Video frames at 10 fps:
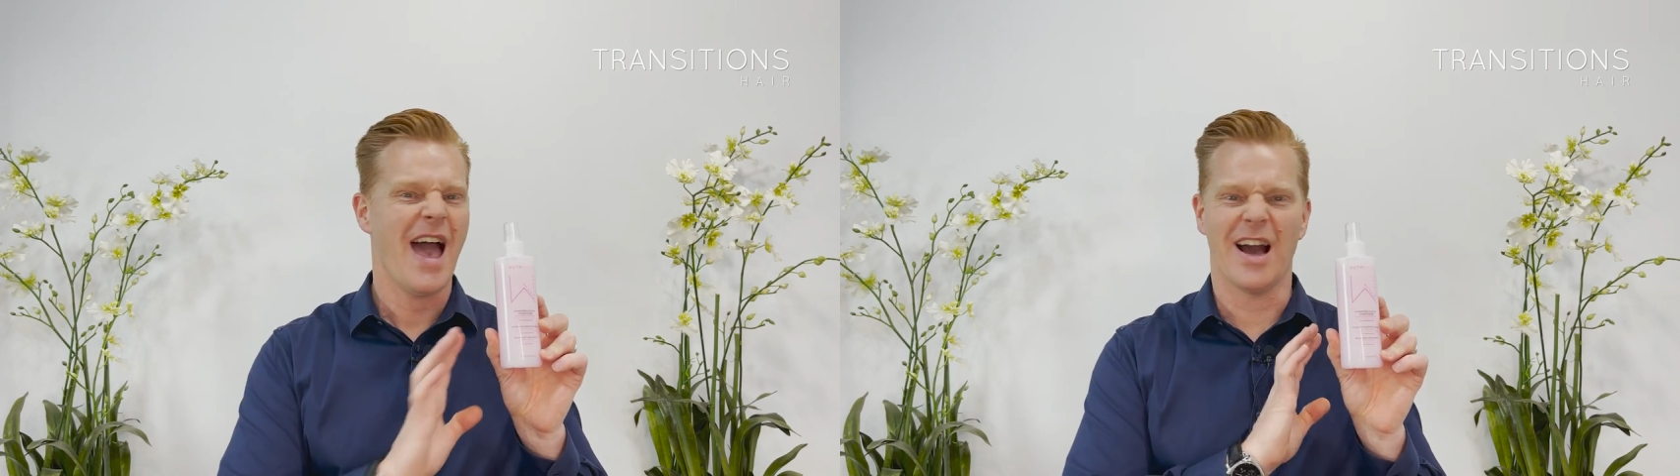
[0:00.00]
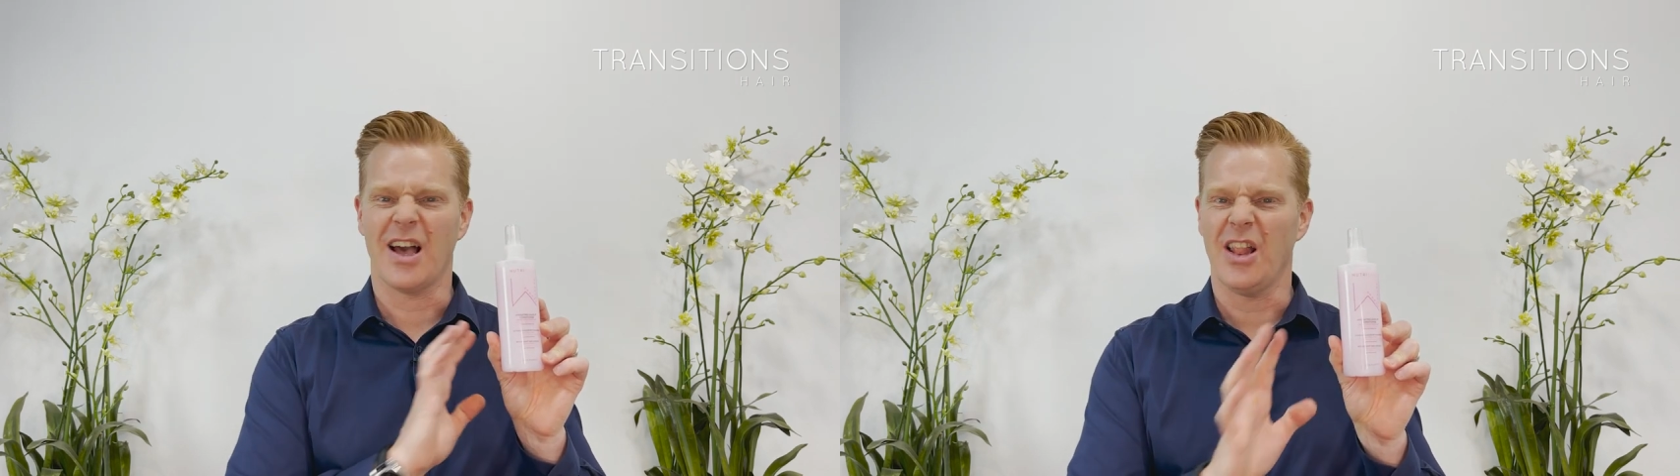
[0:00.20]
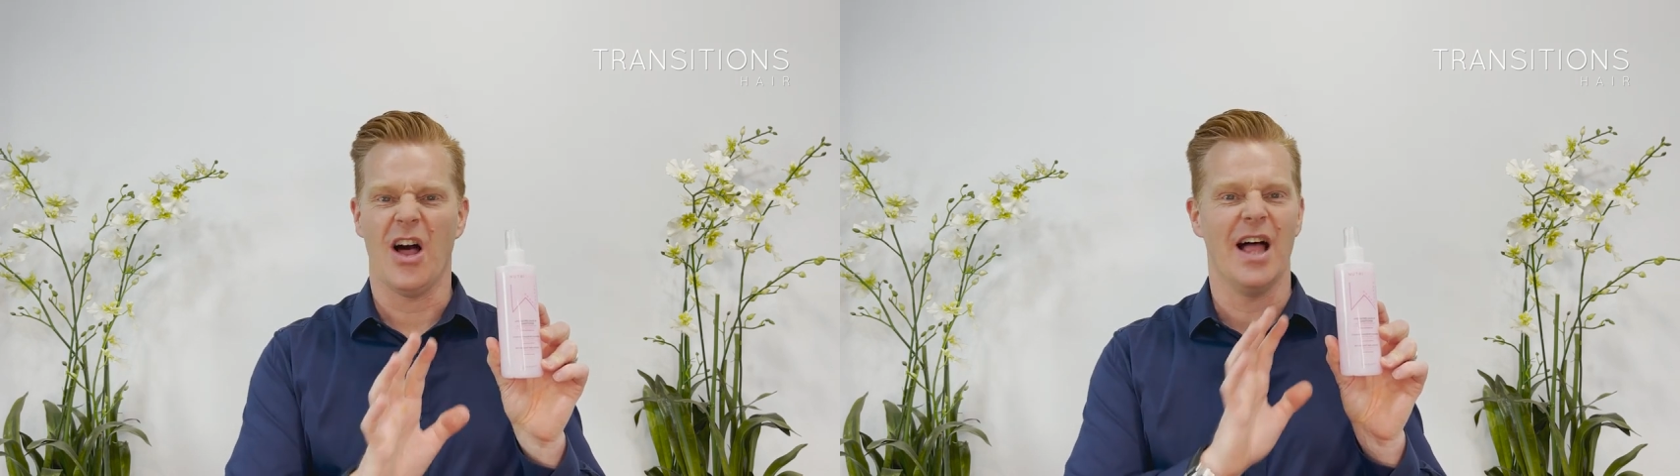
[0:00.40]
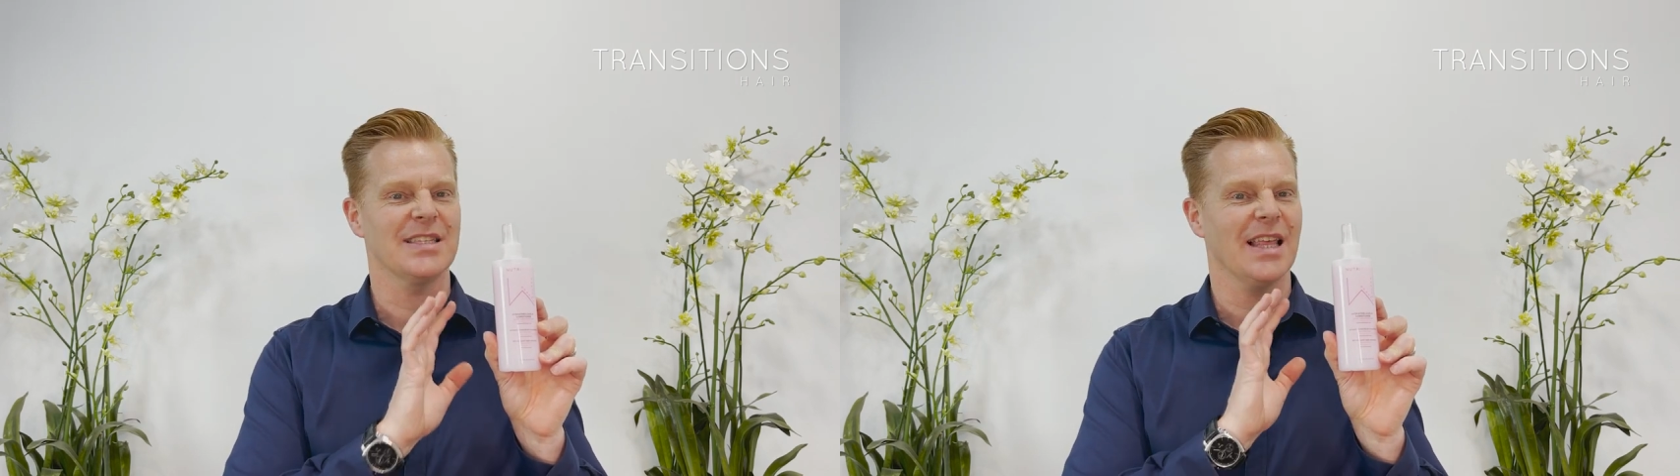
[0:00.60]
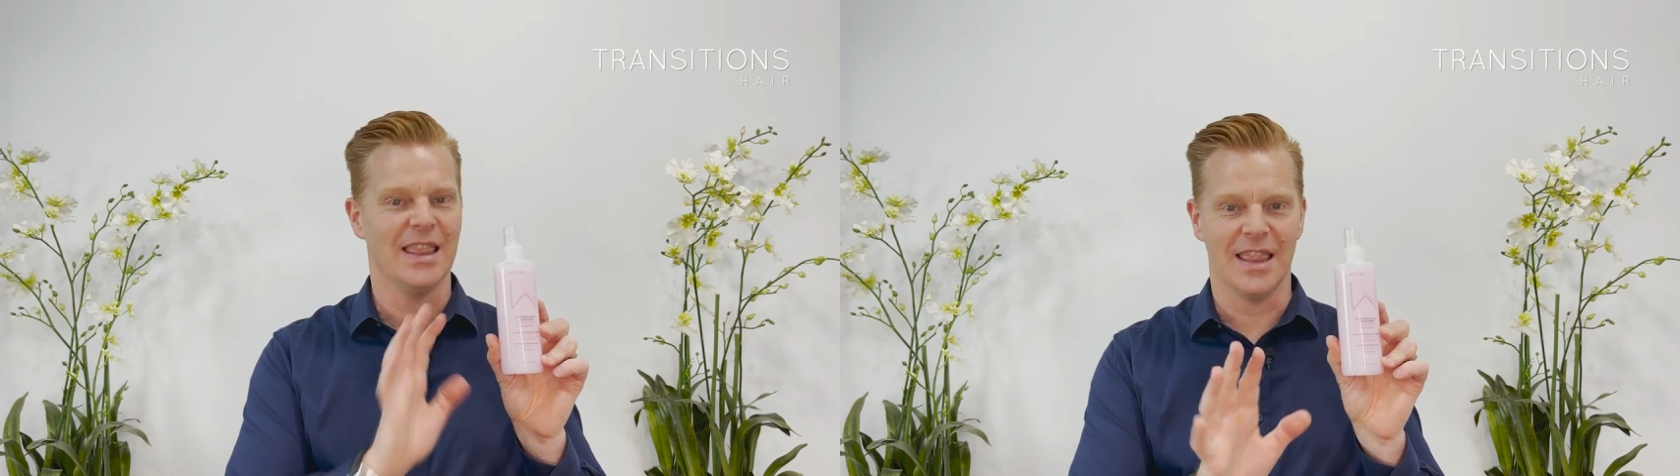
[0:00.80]
Our
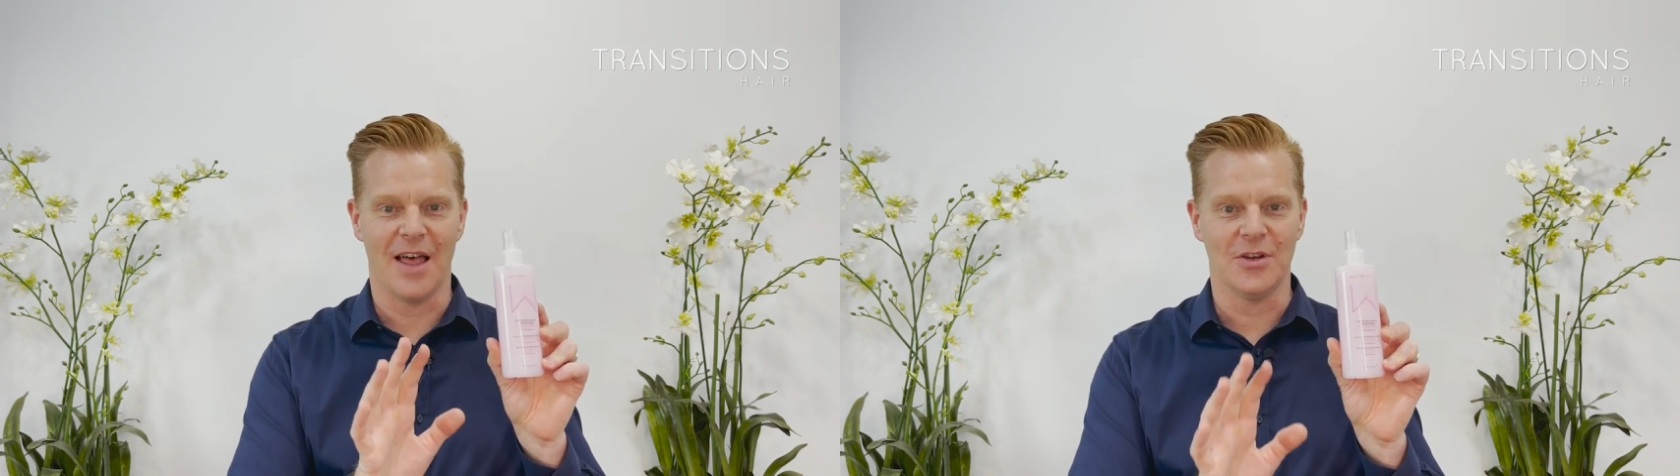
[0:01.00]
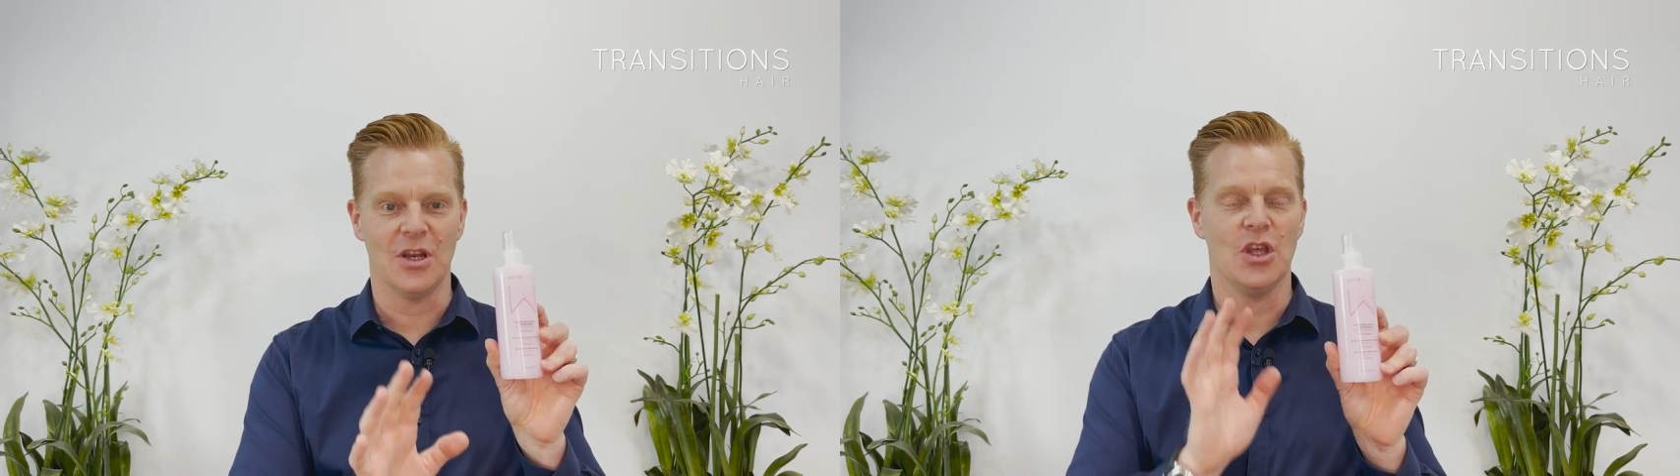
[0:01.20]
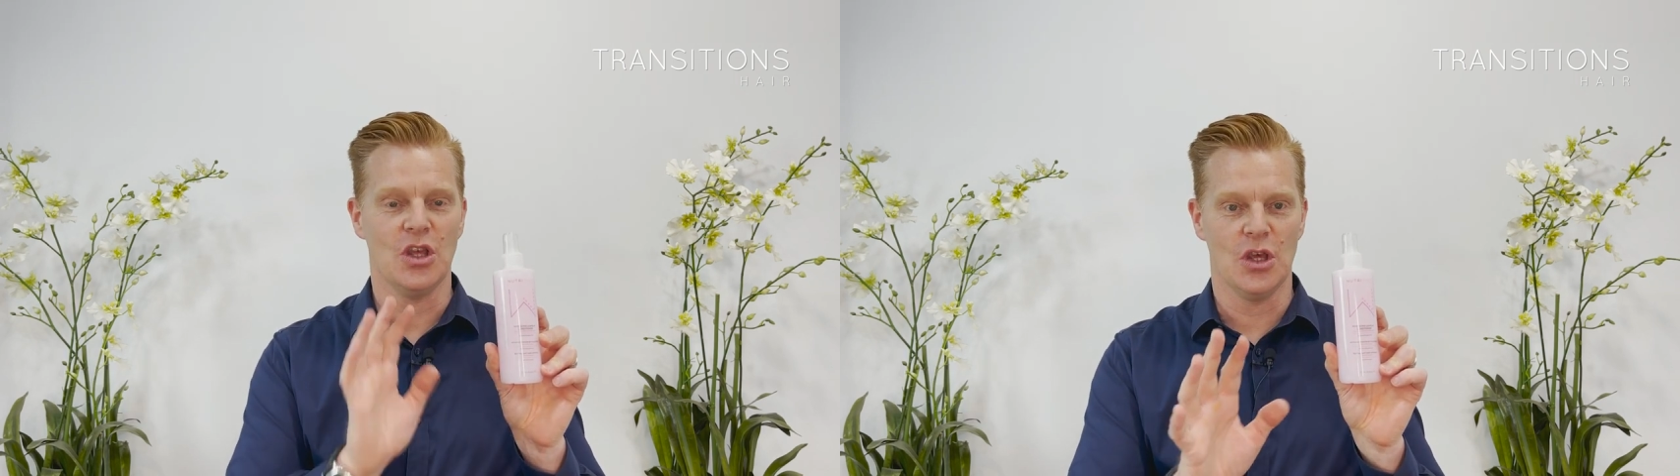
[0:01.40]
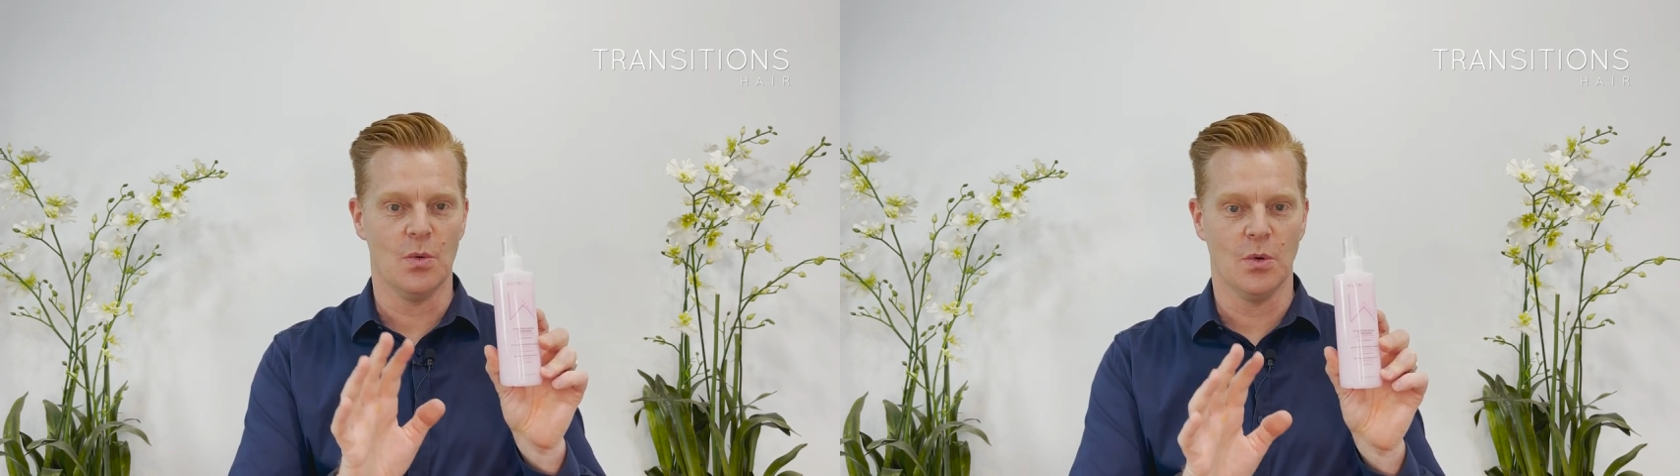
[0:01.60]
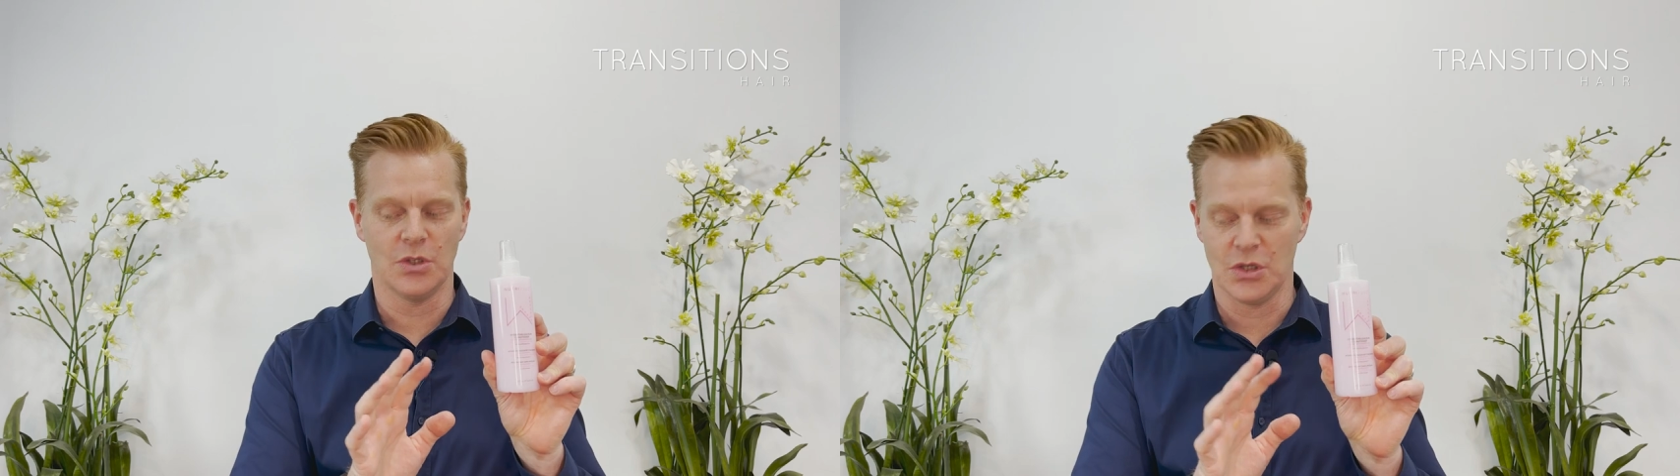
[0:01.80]
clients love it,
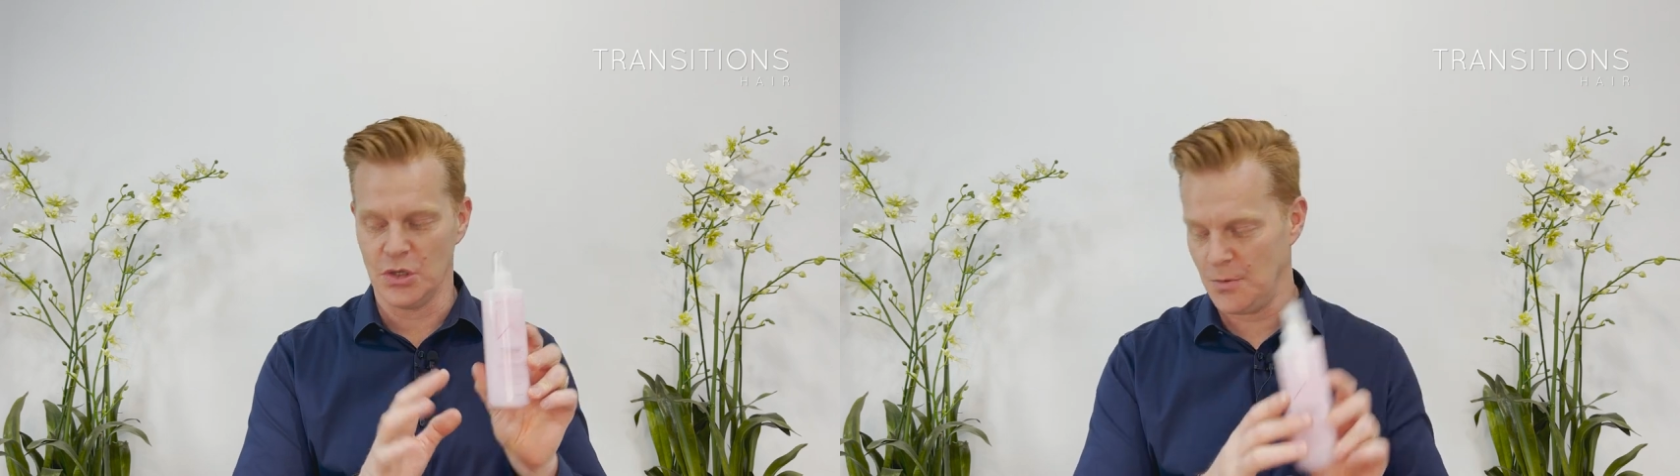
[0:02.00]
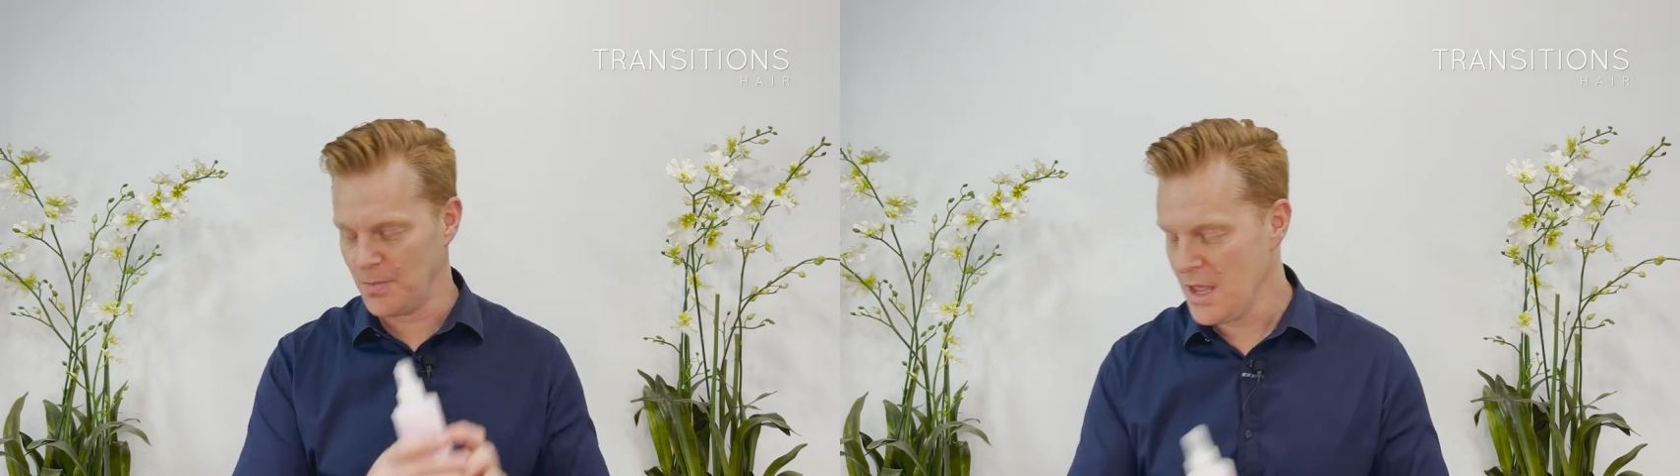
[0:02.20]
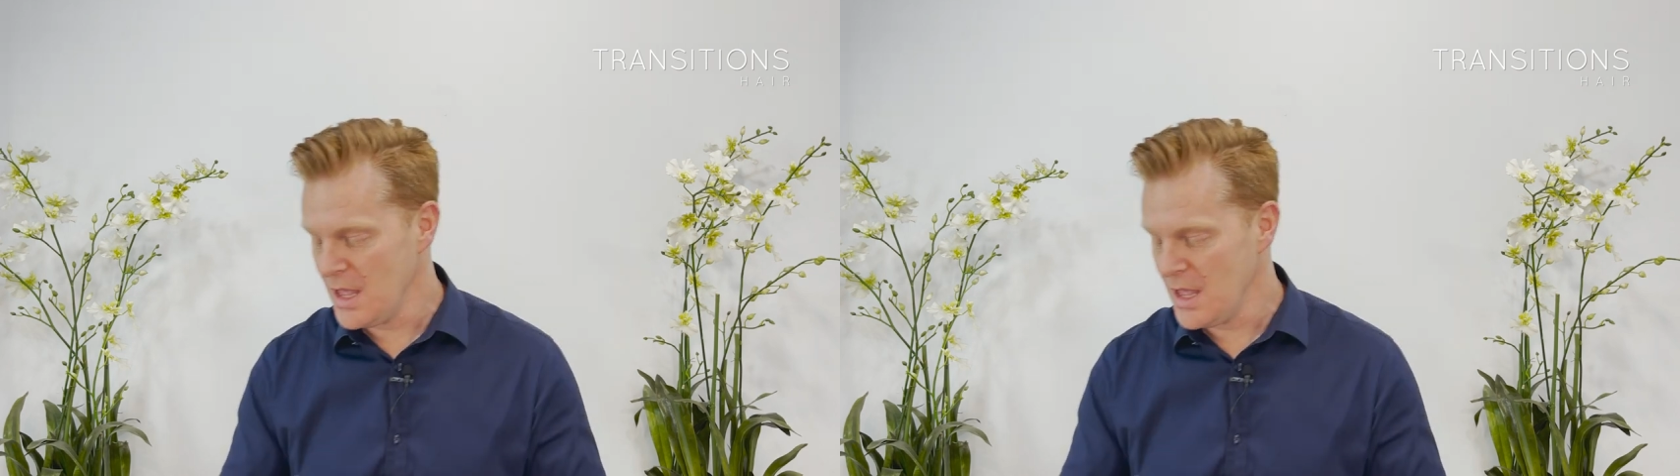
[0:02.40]
you will too.